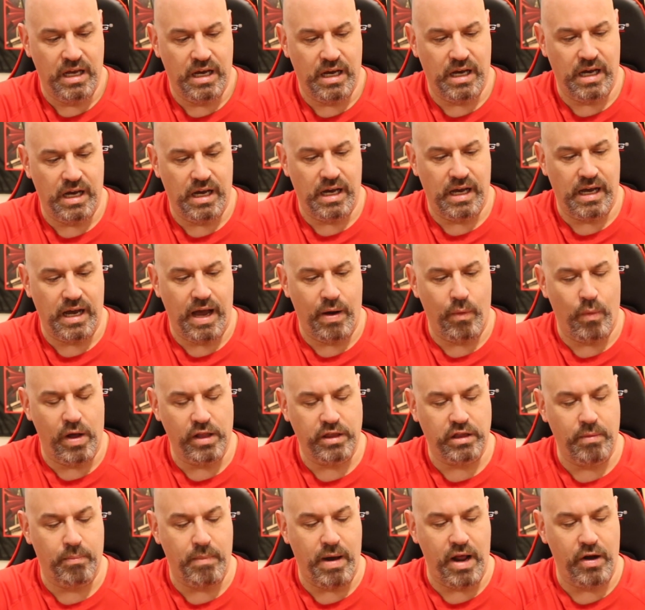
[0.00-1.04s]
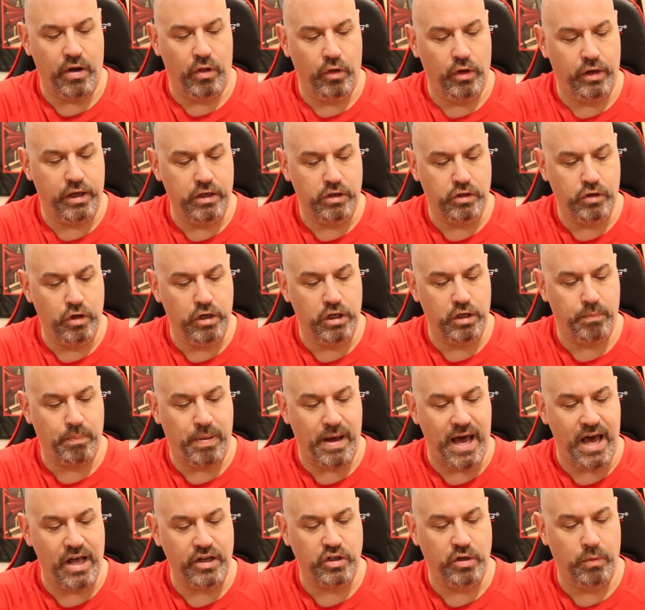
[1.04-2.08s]
Uh, I want the model look as good as
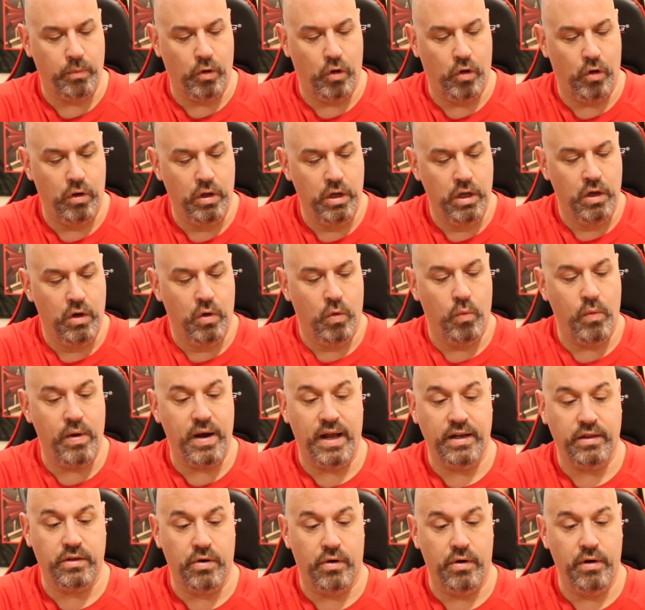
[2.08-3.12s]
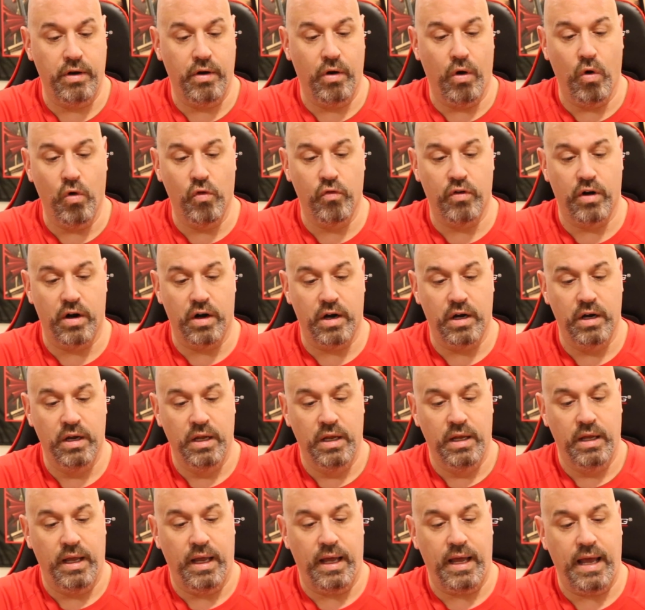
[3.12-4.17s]
possible when I turn it over
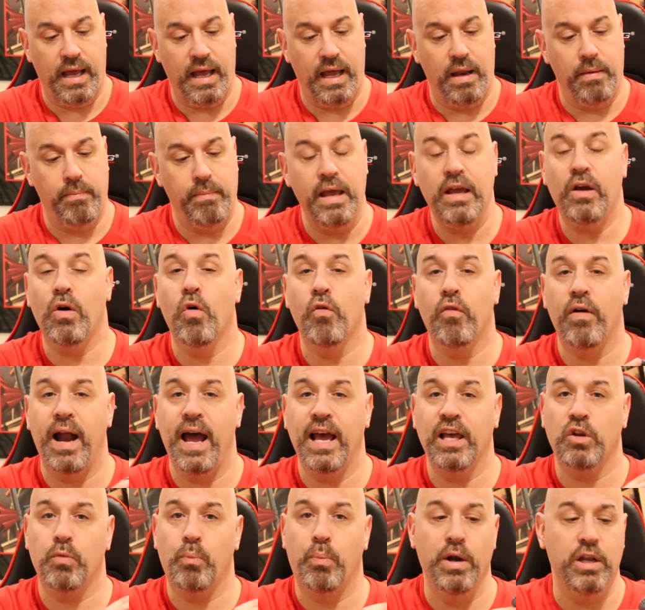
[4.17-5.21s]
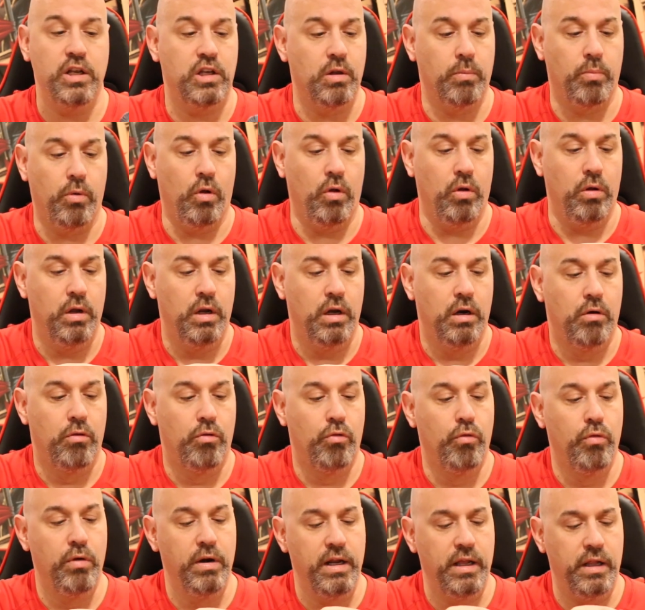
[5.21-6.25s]
and Make Overhangs Printable
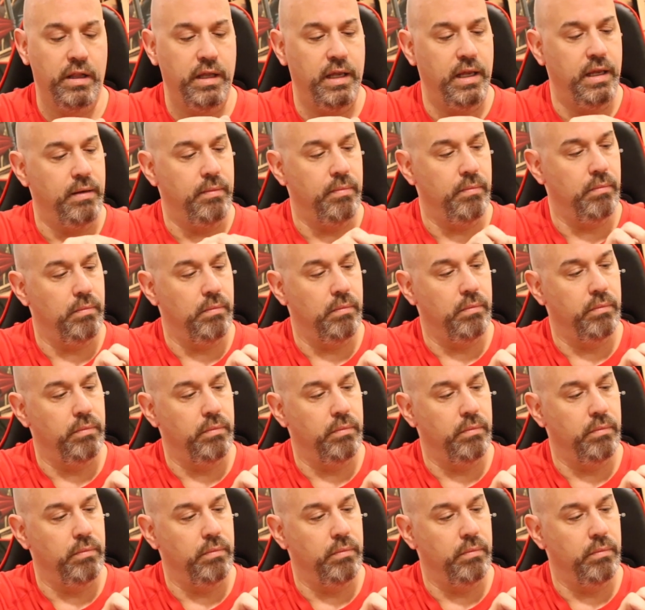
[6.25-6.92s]
really